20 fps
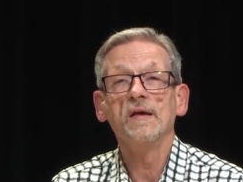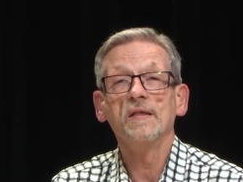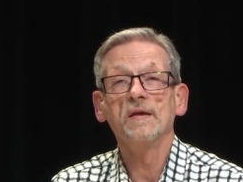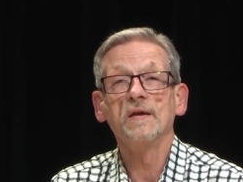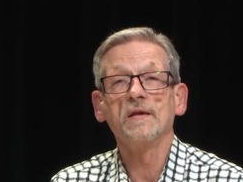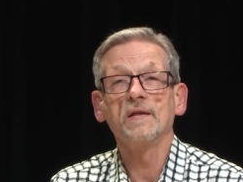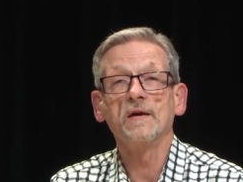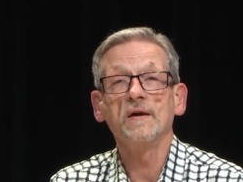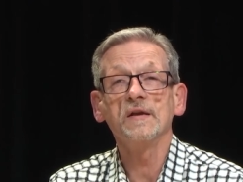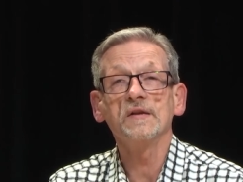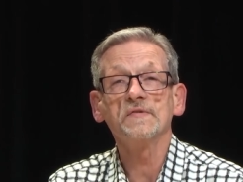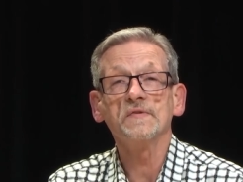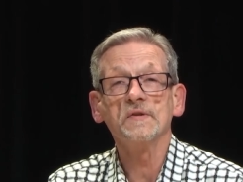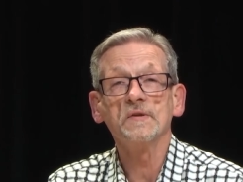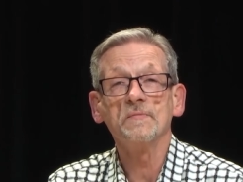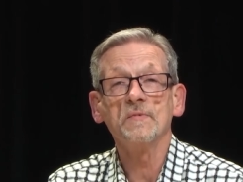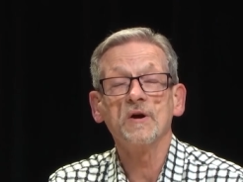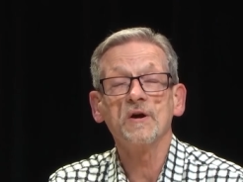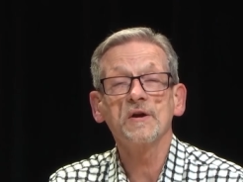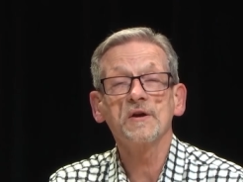The Alliance for
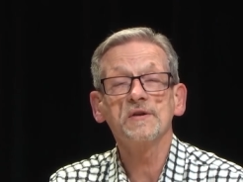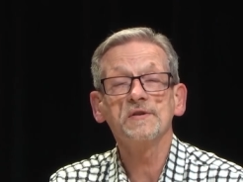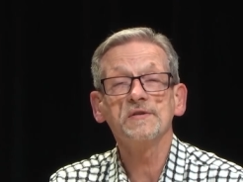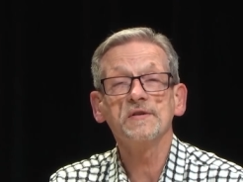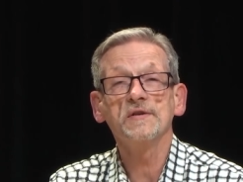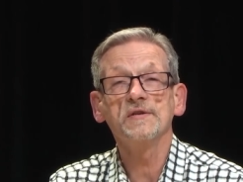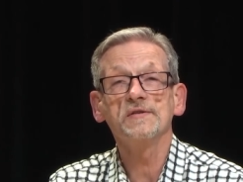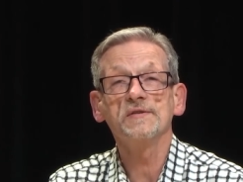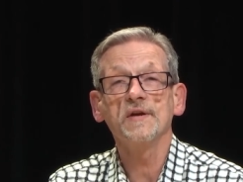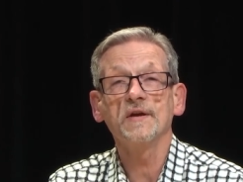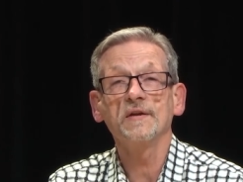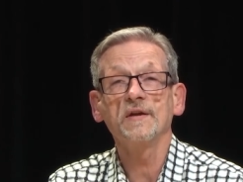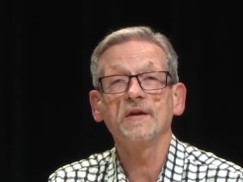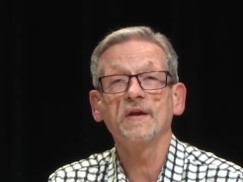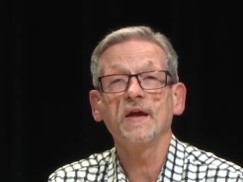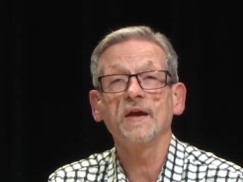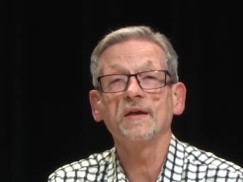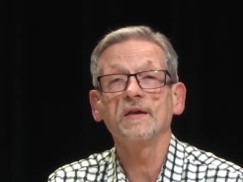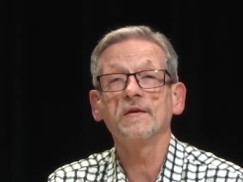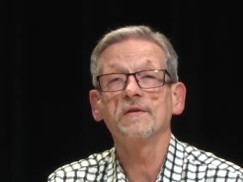Democracy is
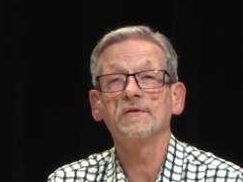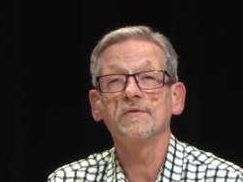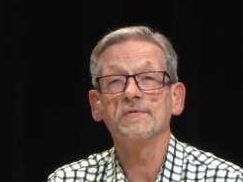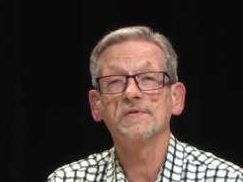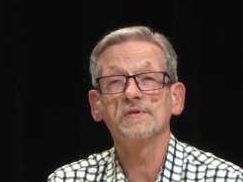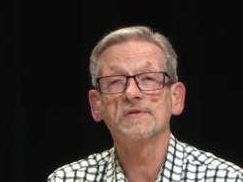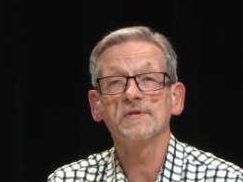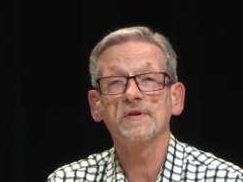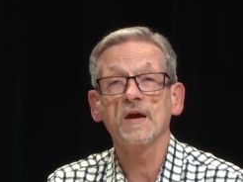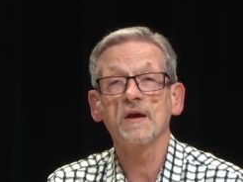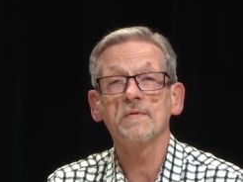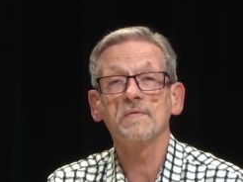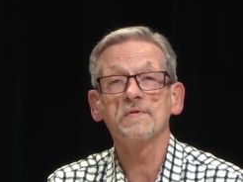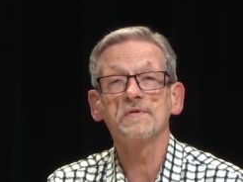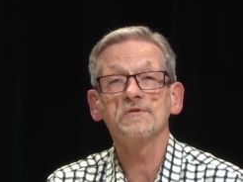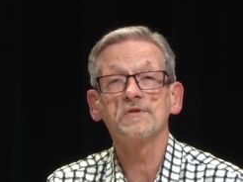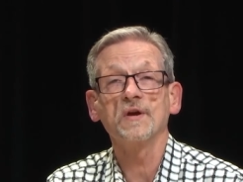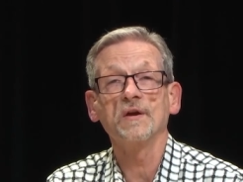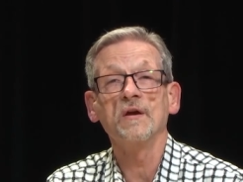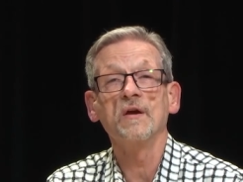dedicated to
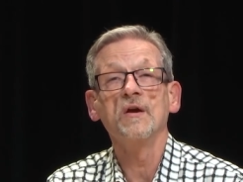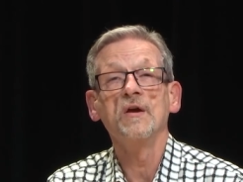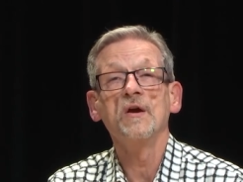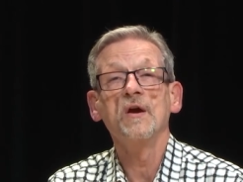establishing